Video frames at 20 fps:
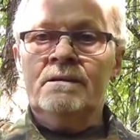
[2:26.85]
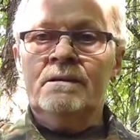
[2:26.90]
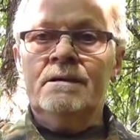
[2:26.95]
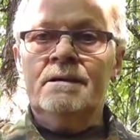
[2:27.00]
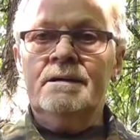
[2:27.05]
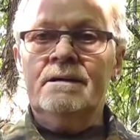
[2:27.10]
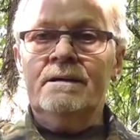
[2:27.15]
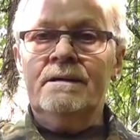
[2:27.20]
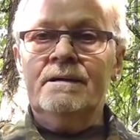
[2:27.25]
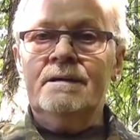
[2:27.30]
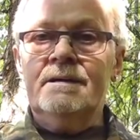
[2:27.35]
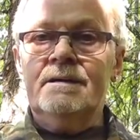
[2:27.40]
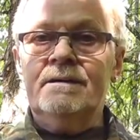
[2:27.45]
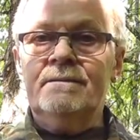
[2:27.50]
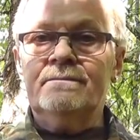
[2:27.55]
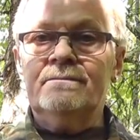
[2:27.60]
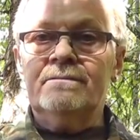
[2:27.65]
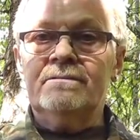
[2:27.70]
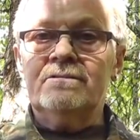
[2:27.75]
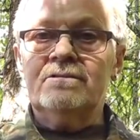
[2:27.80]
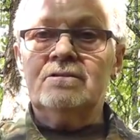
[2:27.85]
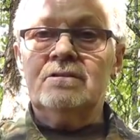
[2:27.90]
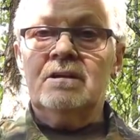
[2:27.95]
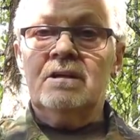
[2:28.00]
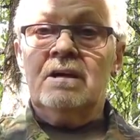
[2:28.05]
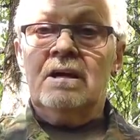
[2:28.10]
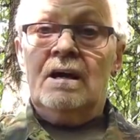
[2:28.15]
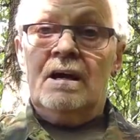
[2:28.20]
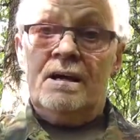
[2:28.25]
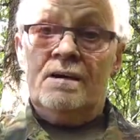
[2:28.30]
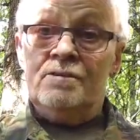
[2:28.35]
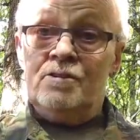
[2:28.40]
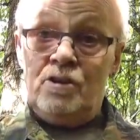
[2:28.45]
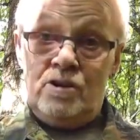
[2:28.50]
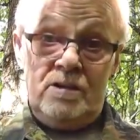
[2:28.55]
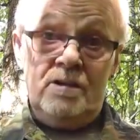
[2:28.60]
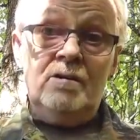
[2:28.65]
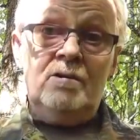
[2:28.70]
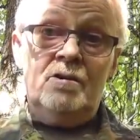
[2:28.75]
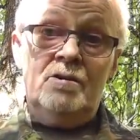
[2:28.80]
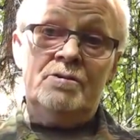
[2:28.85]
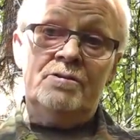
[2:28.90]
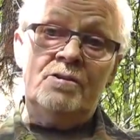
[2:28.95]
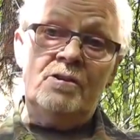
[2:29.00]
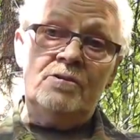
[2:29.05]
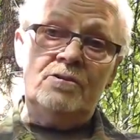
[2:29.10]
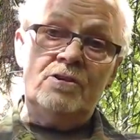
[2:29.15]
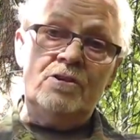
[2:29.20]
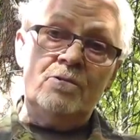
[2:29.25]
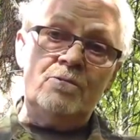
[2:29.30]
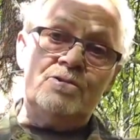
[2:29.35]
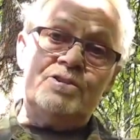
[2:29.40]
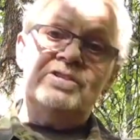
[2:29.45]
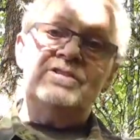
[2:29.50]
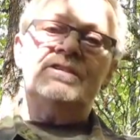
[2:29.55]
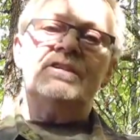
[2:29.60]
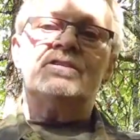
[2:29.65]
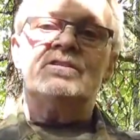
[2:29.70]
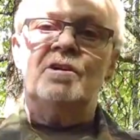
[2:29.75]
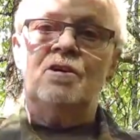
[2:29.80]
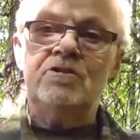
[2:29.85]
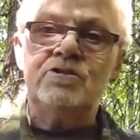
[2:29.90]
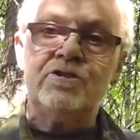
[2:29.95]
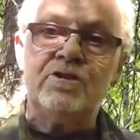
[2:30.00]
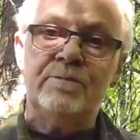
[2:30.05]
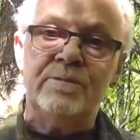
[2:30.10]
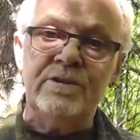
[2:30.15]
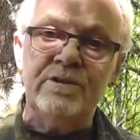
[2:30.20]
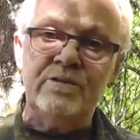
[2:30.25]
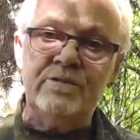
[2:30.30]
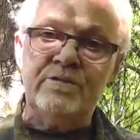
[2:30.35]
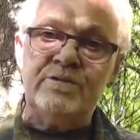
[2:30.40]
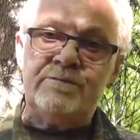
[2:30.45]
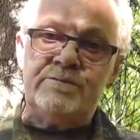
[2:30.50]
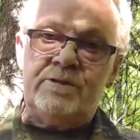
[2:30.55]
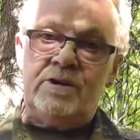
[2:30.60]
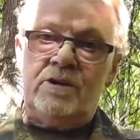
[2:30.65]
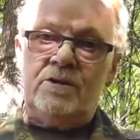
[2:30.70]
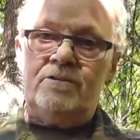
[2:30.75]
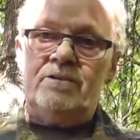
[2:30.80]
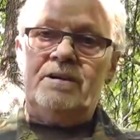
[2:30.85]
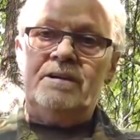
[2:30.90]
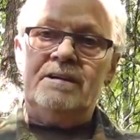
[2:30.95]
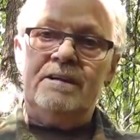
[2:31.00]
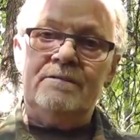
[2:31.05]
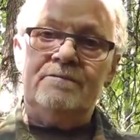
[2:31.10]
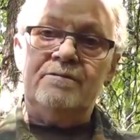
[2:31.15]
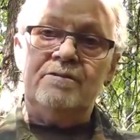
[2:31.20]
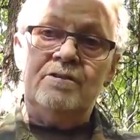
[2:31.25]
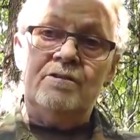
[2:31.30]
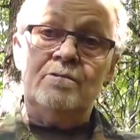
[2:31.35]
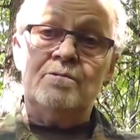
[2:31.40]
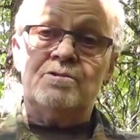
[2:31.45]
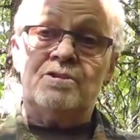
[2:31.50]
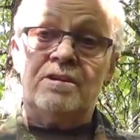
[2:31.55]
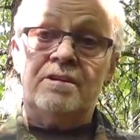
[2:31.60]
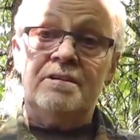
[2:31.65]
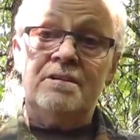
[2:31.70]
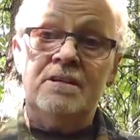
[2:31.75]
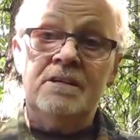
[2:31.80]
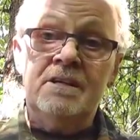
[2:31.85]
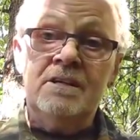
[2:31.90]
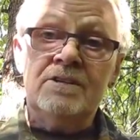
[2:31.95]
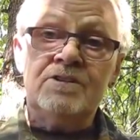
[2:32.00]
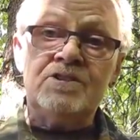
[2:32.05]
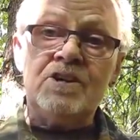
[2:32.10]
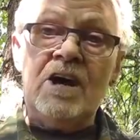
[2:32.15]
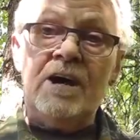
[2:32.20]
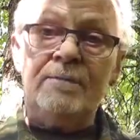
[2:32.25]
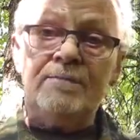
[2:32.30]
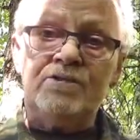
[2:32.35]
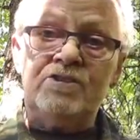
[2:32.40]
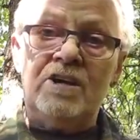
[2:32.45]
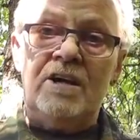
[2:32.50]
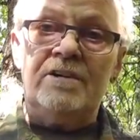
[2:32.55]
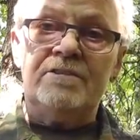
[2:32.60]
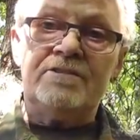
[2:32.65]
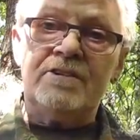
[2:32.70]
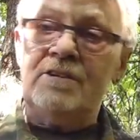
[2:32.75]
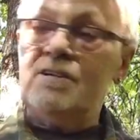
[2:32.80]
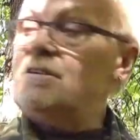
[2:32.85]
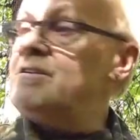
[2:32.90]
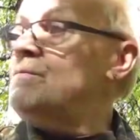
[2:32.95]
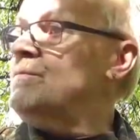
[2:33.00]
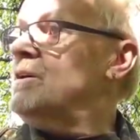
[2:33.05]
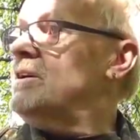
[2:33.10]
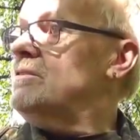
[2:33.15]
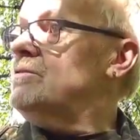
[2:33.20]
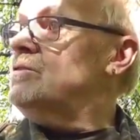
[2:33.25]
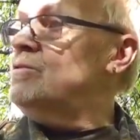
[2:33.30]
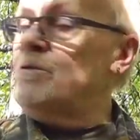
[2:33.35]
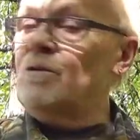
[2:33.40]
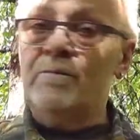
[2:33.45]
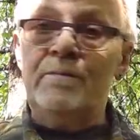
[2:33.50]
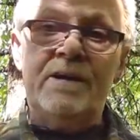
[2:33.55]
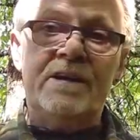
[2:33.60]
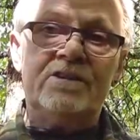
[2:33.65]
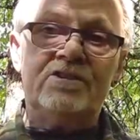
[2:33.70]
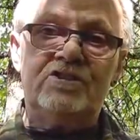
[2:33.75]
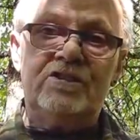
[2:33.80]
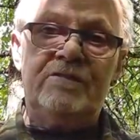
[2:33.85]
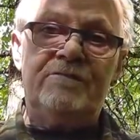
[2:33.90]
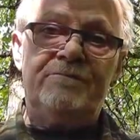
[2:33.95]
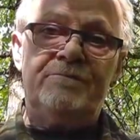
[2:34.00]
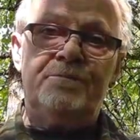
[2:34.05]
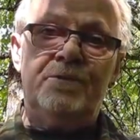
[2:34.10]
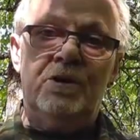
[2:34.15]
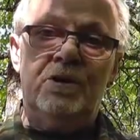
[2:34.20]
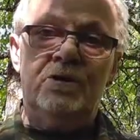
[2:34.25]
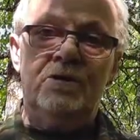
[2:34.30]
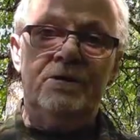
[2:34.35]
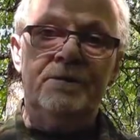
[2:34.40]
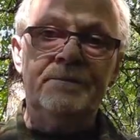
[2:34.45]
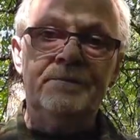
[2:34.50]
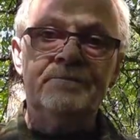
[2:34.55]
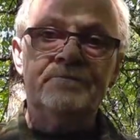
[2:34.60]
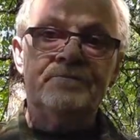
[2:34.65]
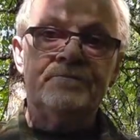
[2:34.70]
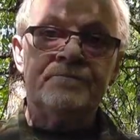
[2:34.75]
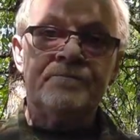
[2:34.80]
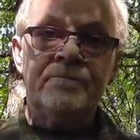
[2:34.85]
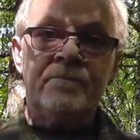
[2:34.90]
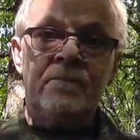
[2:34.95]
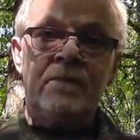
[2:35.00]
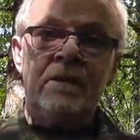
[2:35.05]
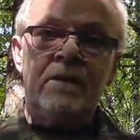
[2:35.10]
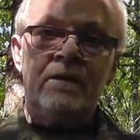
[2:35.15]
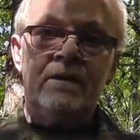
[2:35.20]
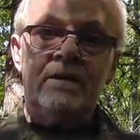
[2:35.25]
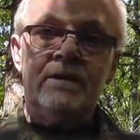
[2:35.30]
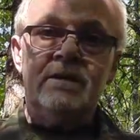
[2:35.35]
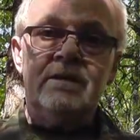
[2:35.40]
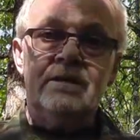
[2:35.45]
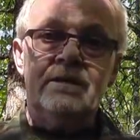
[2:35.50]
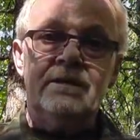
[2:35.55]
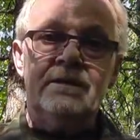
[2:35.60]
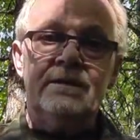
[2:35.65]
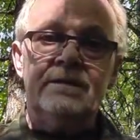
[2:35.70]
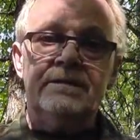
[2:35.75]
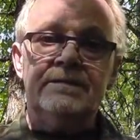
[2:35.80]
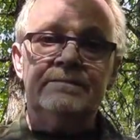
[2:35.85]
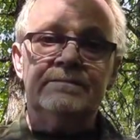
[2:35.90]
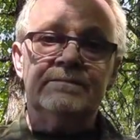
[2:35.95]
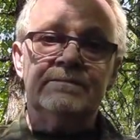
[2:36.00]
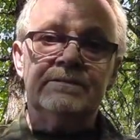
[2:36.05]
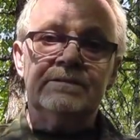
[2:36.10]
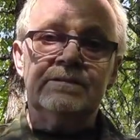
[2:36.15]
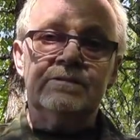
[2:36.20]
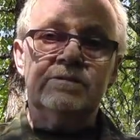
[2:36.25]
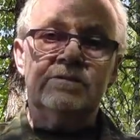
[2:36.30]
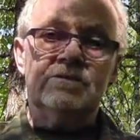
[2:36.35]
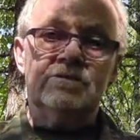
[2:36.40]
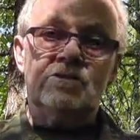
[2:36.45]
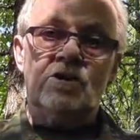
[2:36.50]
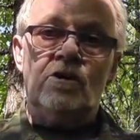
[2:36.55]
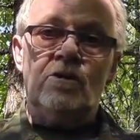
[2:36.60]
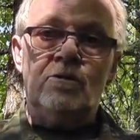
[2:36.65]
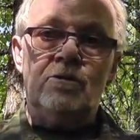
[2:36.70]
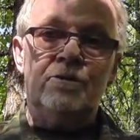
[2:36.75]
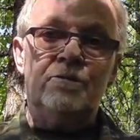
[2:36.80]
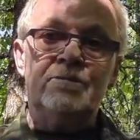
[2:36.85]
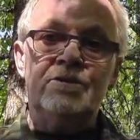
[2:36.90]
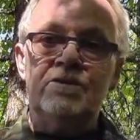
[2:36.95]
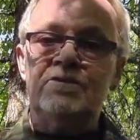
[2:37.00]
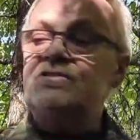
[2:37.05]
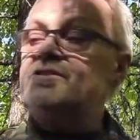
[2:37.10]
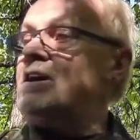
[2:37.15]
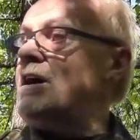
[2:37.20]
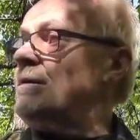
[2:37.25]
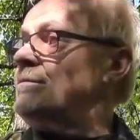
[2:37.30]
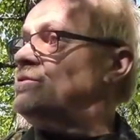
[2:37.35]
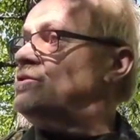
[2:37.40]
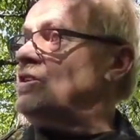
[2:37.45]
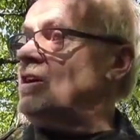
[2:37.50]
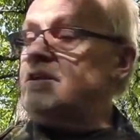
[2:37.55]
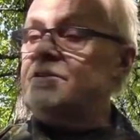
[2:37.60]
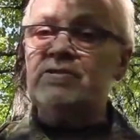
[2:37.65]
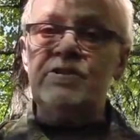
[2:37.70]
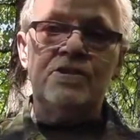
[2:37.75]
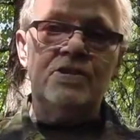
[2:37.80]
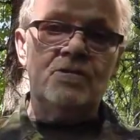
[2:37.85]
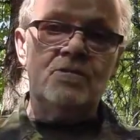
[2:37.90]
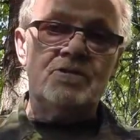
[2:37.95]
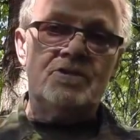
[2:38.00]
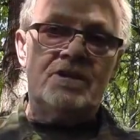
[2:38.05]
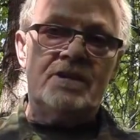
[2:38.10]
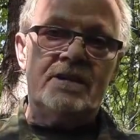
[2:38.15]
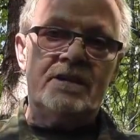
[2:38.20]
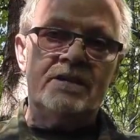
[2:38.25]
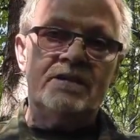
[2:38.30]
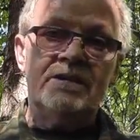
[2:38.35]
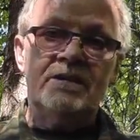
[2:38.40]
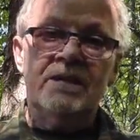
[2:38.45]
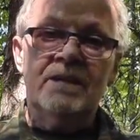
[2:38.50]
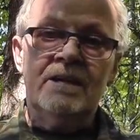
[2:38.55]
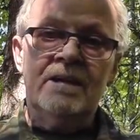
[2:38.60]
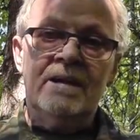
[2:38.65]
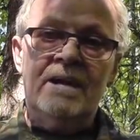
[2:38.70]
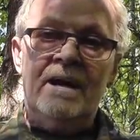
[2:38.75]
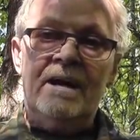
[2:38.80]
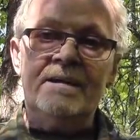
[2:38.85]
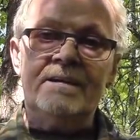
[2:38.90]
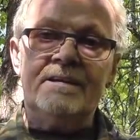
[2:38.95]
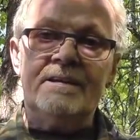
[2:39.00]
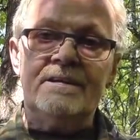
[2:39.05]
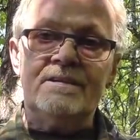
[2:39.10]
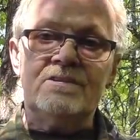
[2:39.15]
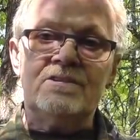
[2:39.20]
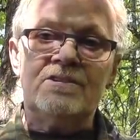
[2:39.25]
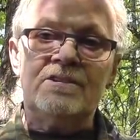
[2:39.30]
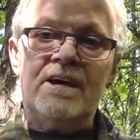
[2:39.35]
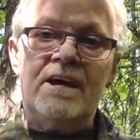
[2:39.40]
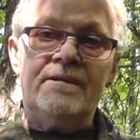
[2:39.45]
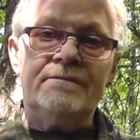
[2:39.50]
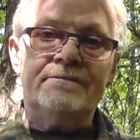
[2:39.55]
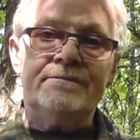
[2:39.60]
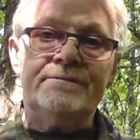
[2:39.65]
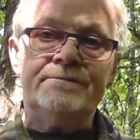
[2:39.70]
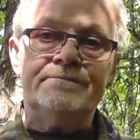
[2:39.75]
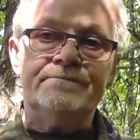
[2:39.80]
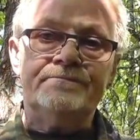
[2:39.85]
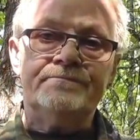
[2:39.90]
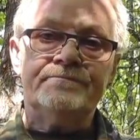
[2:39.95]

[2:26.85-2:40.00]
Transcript: Um, and the, oh, the other uses that can also be used for uh, if you use a tarp shelter, you can do a makeshift pole uh, to hold up your tarp shelter using a hiking staff.